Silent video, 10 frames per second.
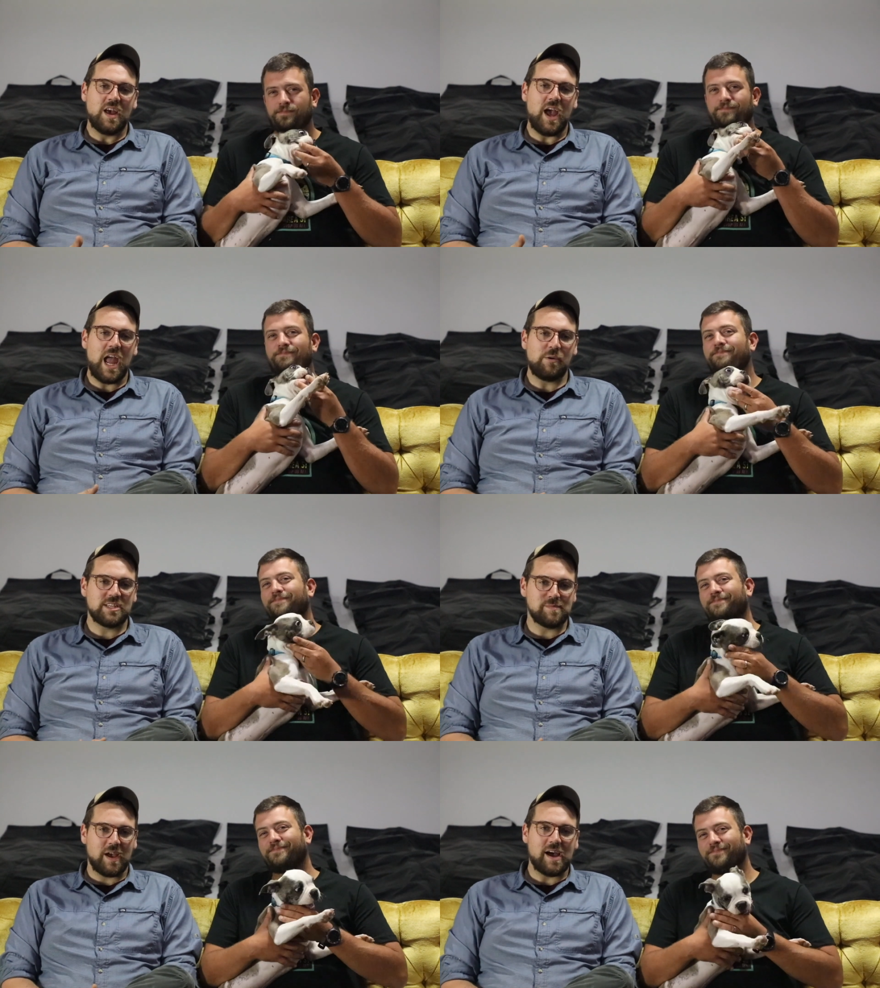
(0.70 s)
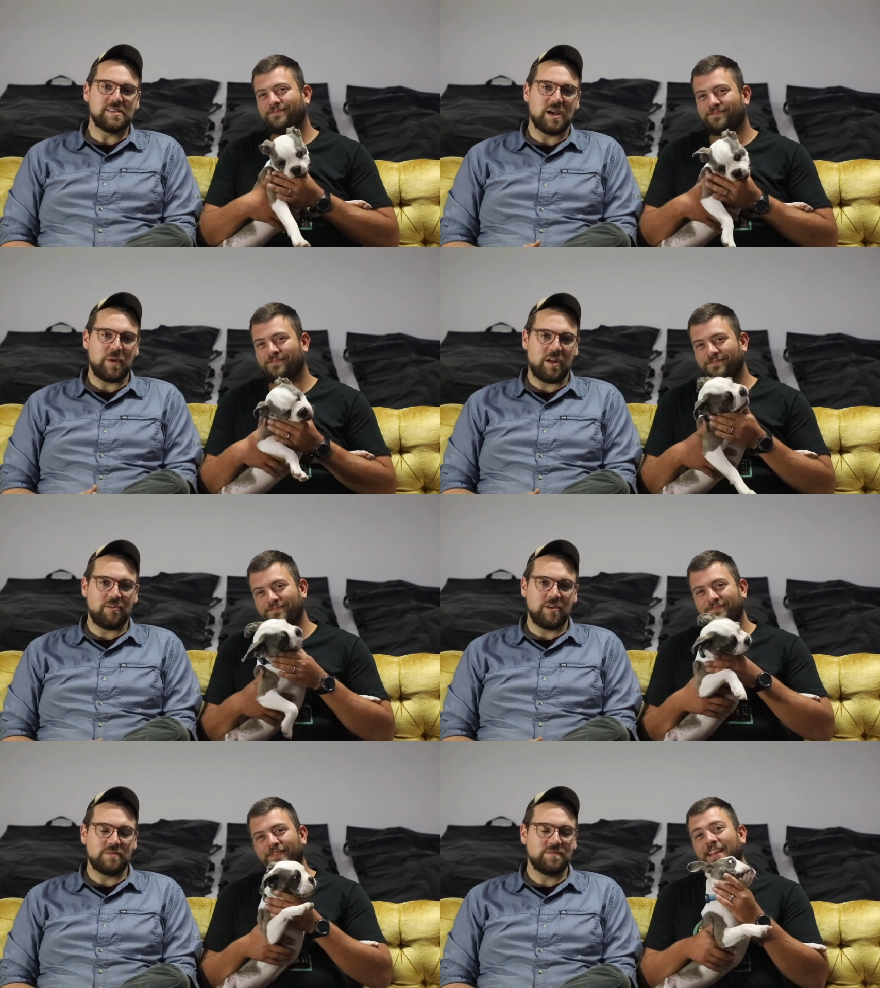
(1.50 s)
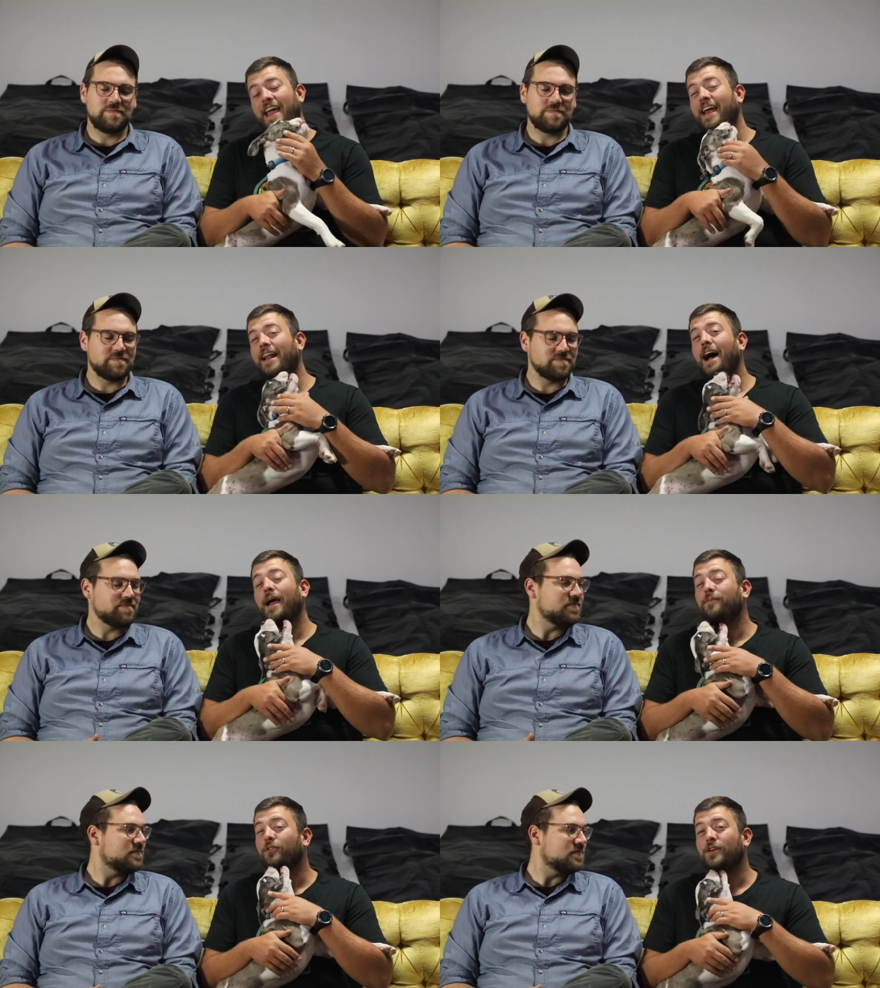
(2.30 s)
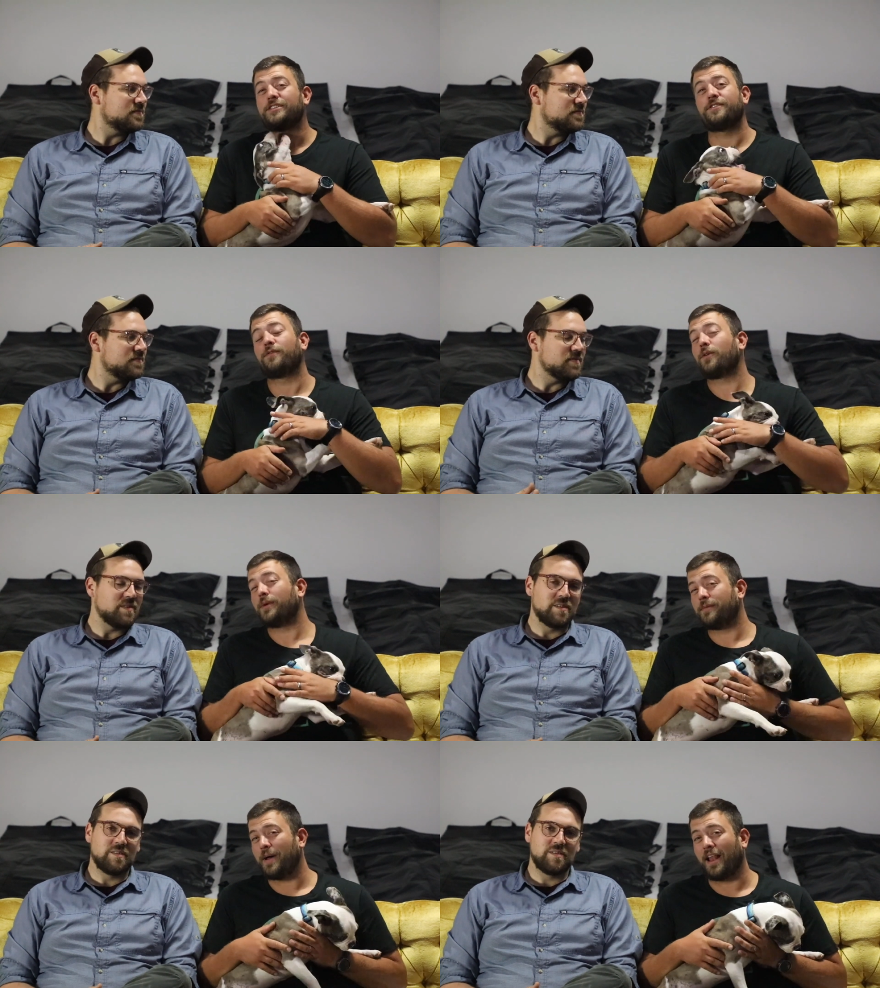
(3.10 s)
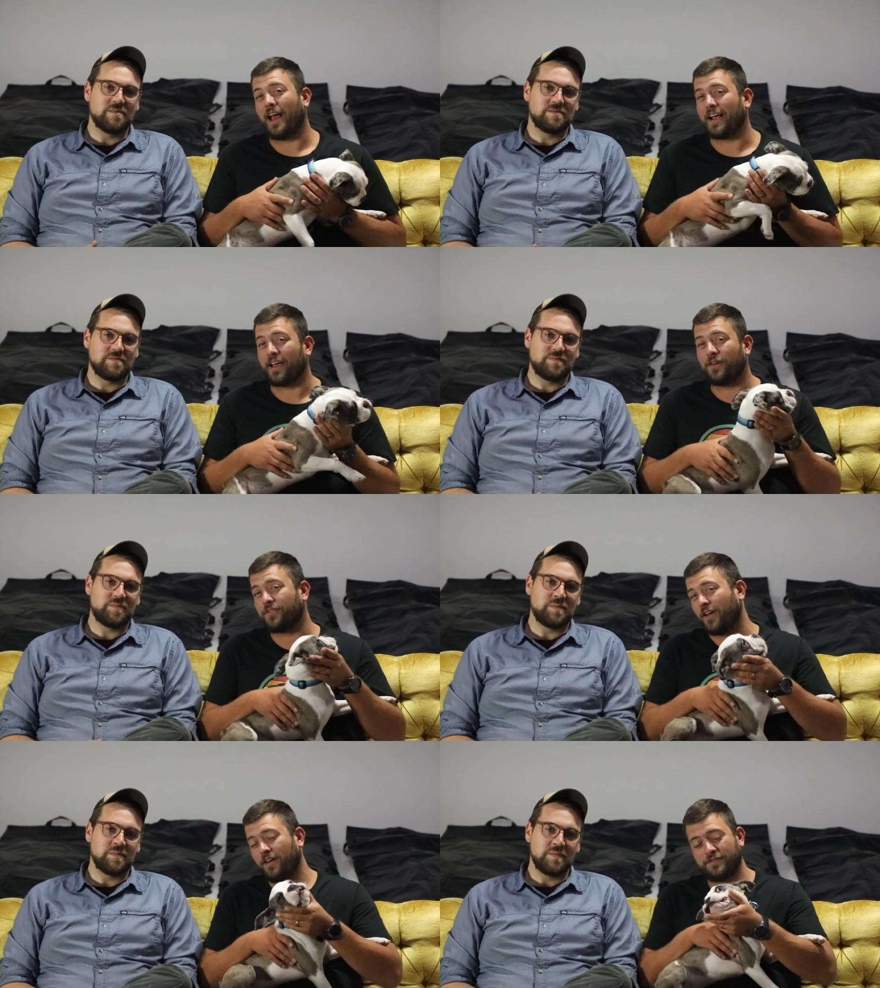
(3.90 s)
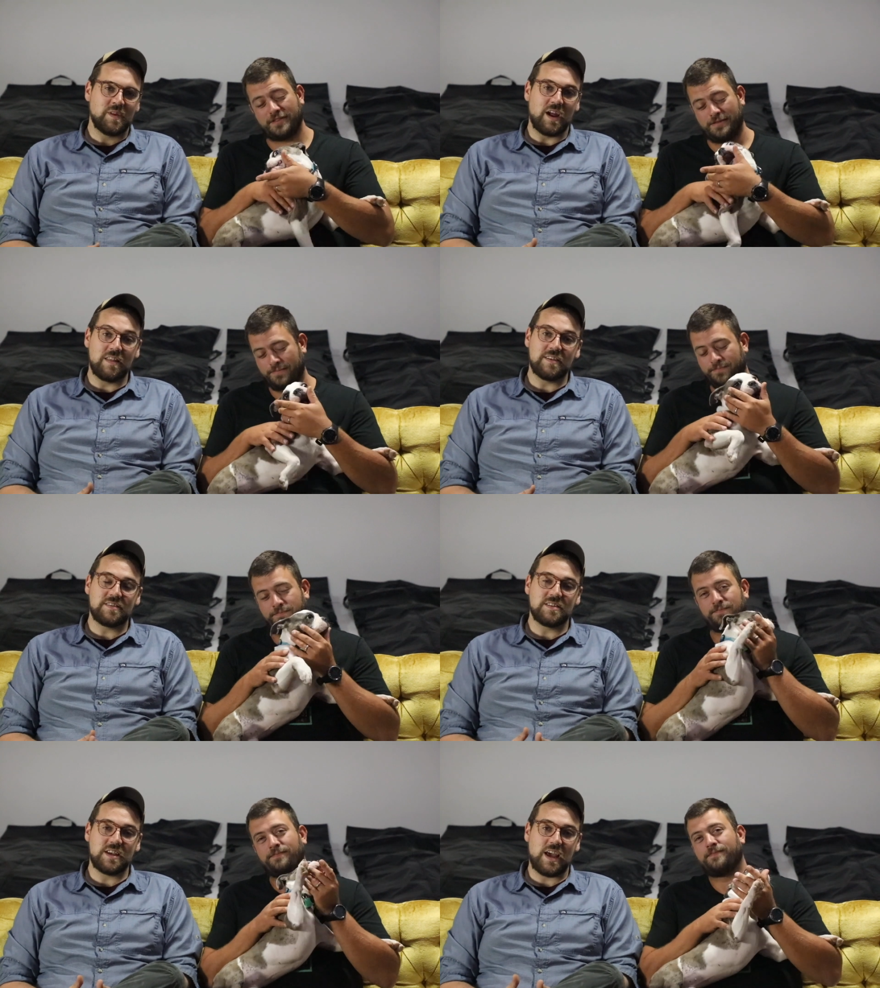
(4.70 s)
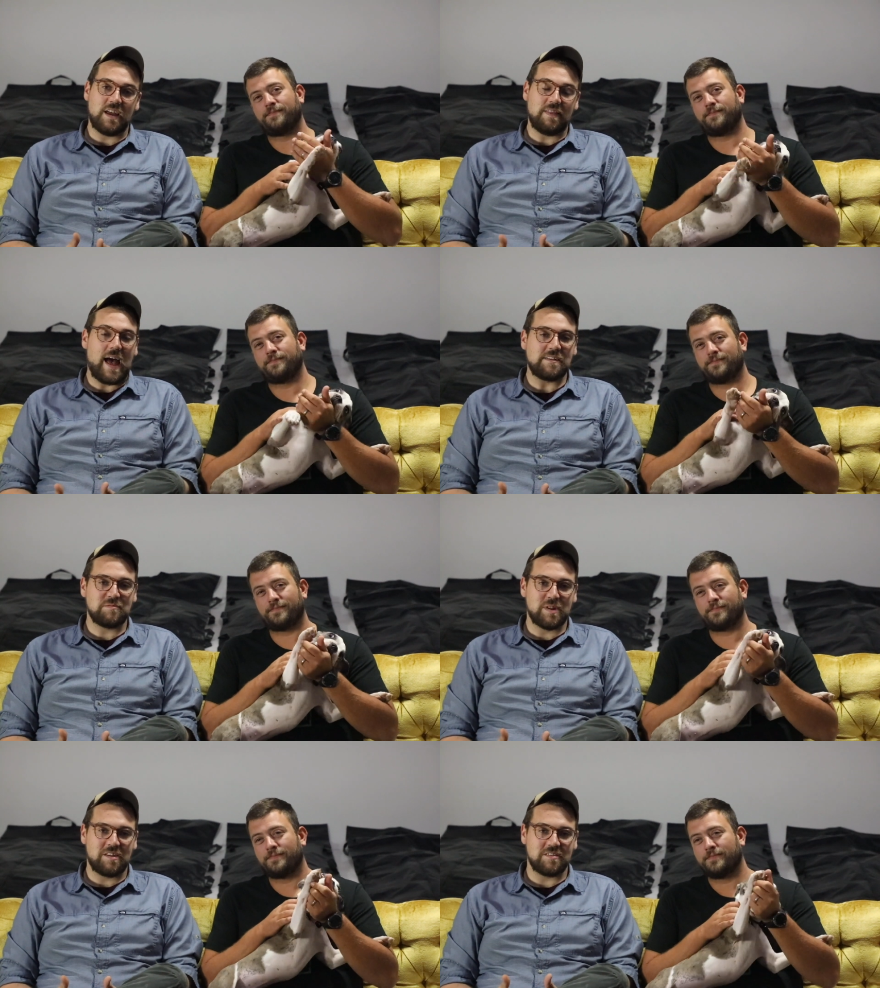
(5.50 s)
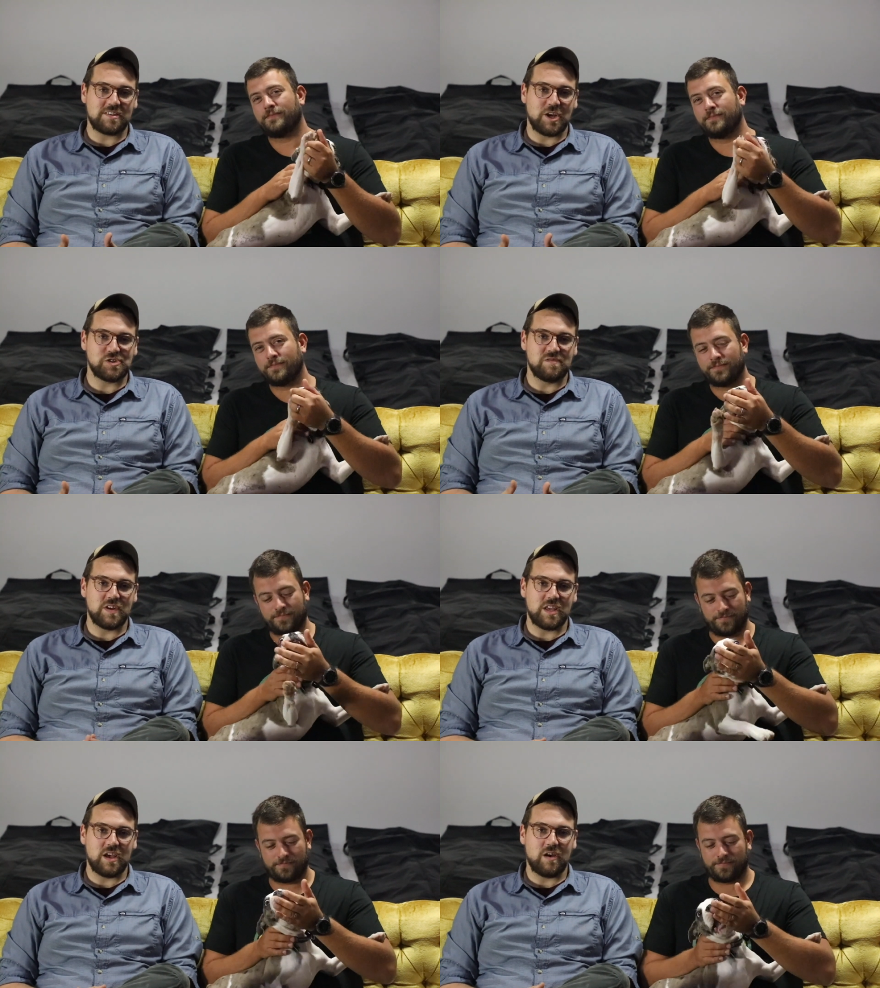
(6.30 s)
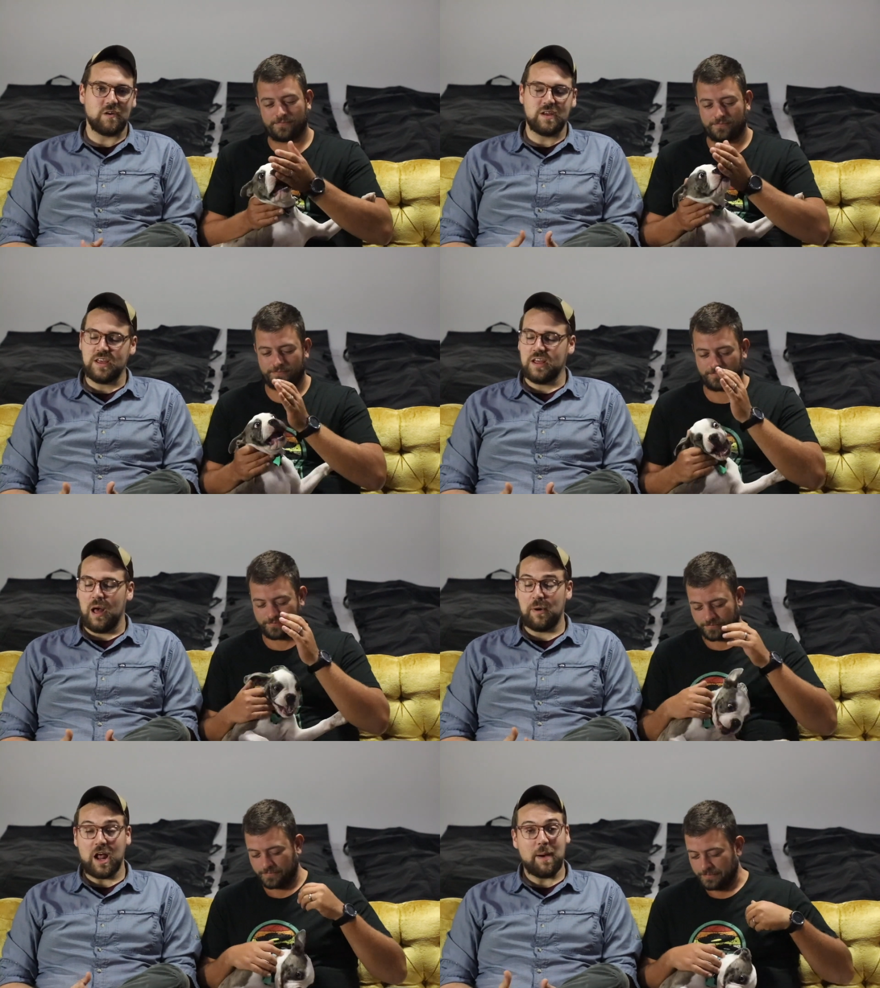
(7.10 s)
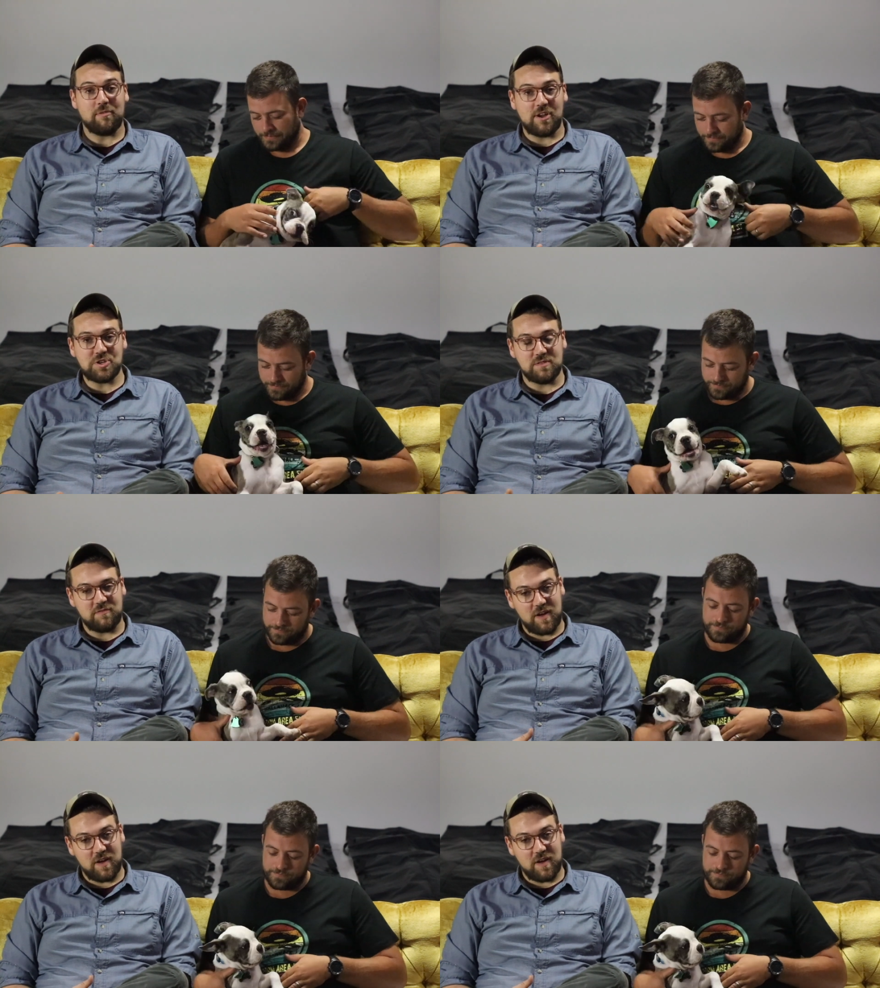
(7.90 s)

Speaker 1: Hey, what's up guys? I'm Andrew.
Speaker 2: And I'm Christopher with Ballahack
Speaker 1: Airsoft. And this is a last minute discussion video about Operation